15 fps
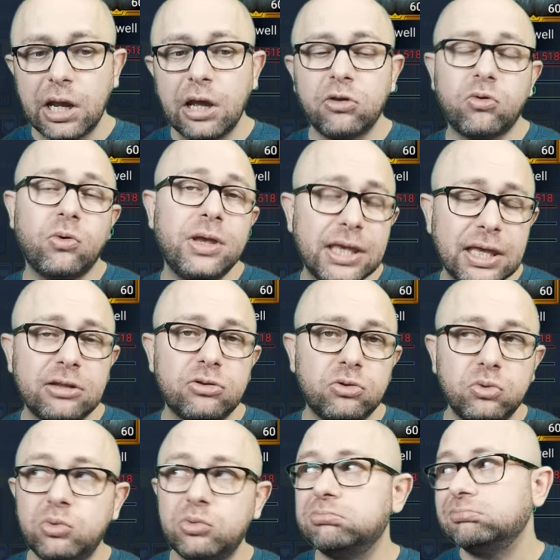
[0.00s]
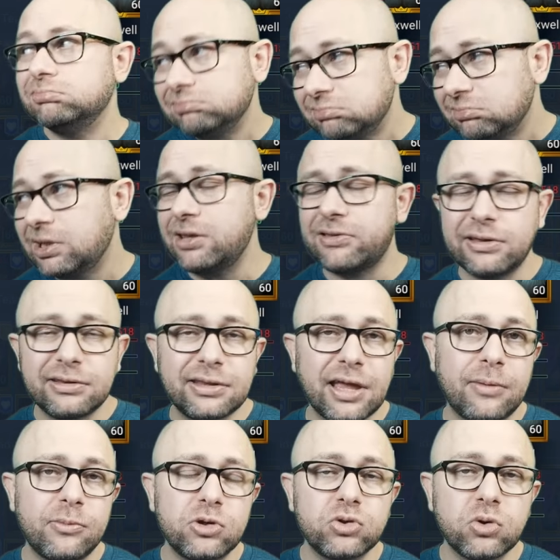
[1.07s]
so he can do decent damage